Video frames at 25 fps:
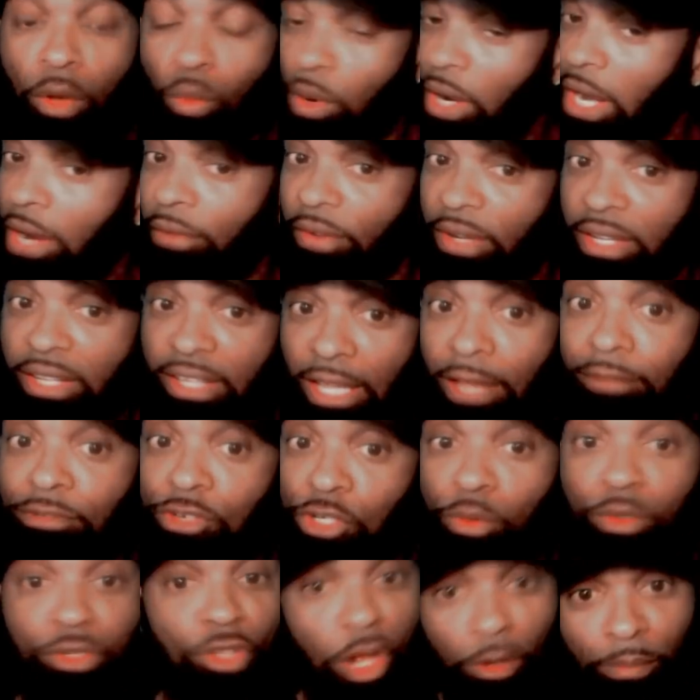whatever he
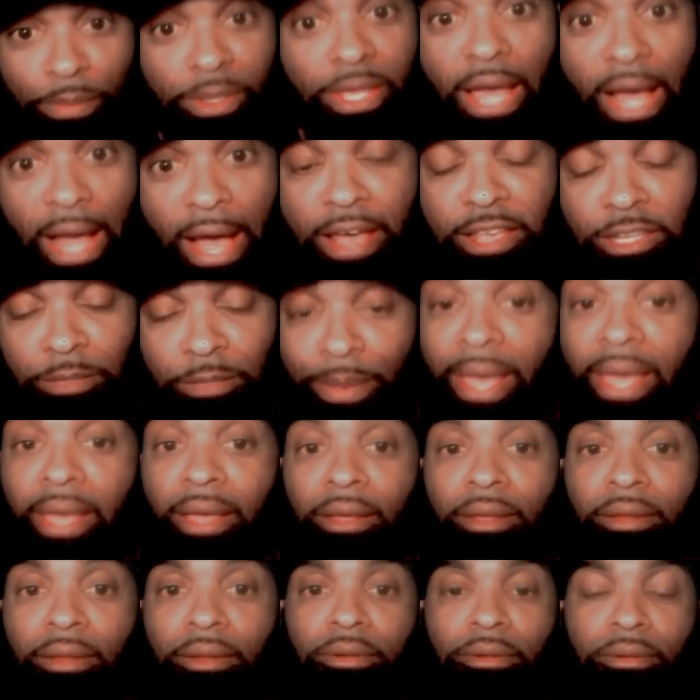gives you is going to be your highest
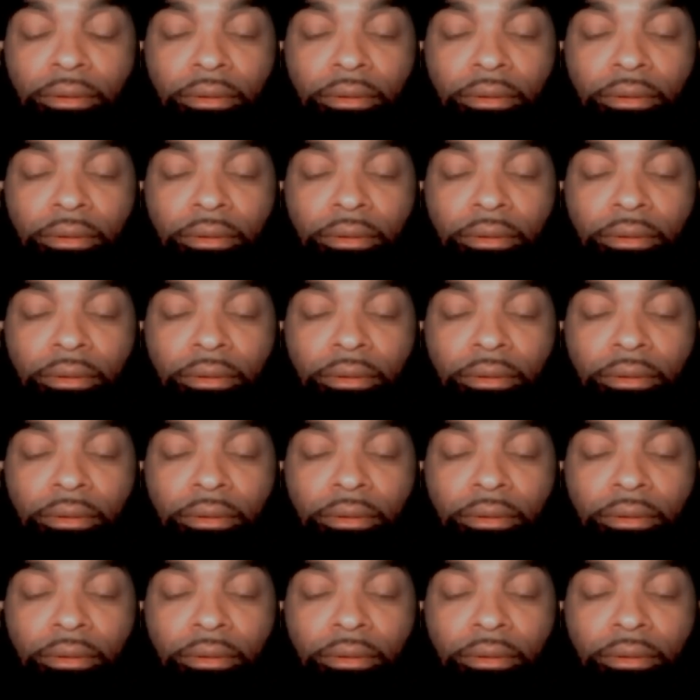bag.